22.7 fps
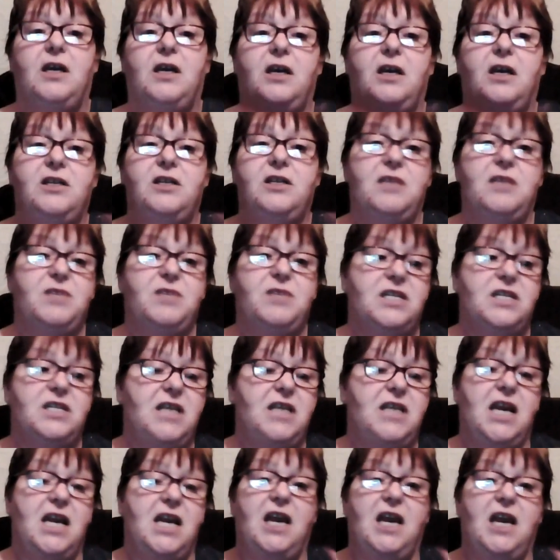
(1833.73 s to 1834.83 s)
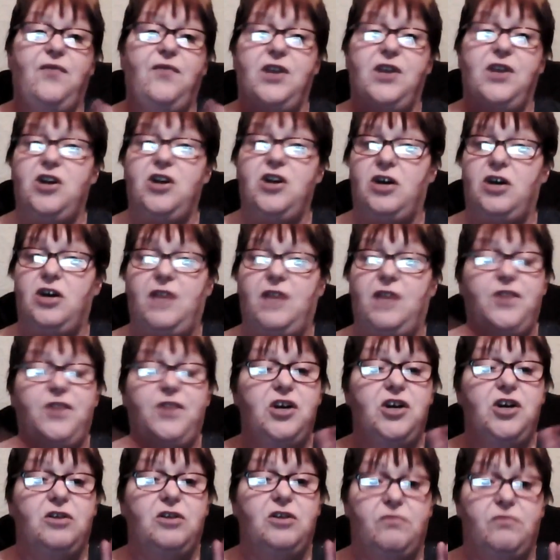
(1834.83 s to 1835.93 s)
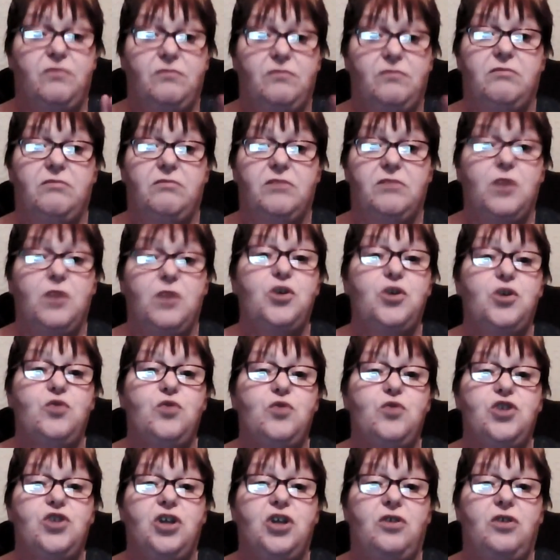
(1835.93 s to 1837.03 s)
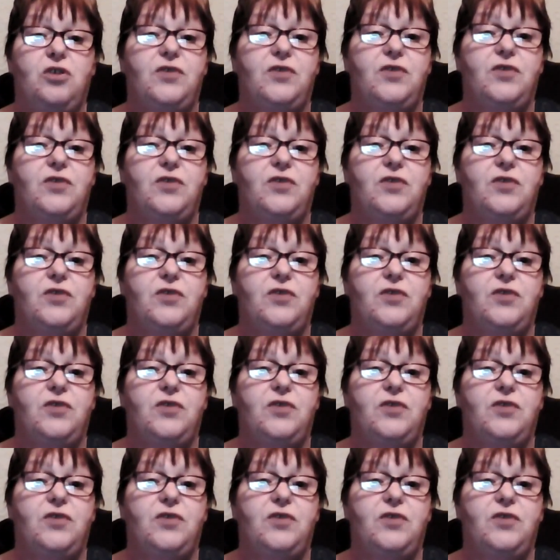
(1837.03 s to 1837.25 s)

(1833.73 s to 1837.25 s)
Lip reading: And same as I say, if you're not, don't use salt,